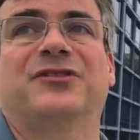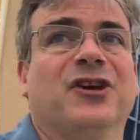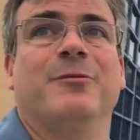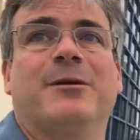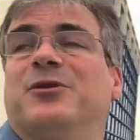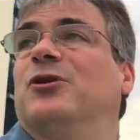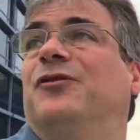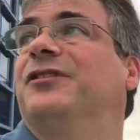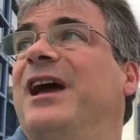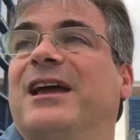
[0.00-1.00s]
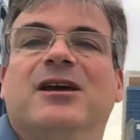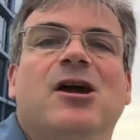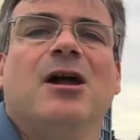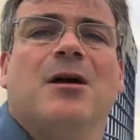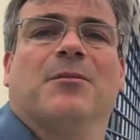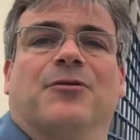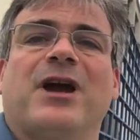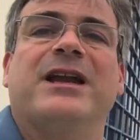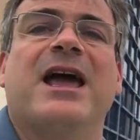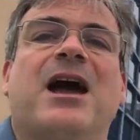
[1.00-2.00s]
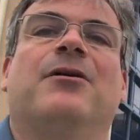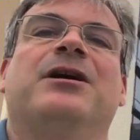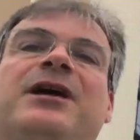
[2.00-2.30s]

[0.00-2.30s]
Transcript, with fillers: It's gonna be a beautiful day, but right now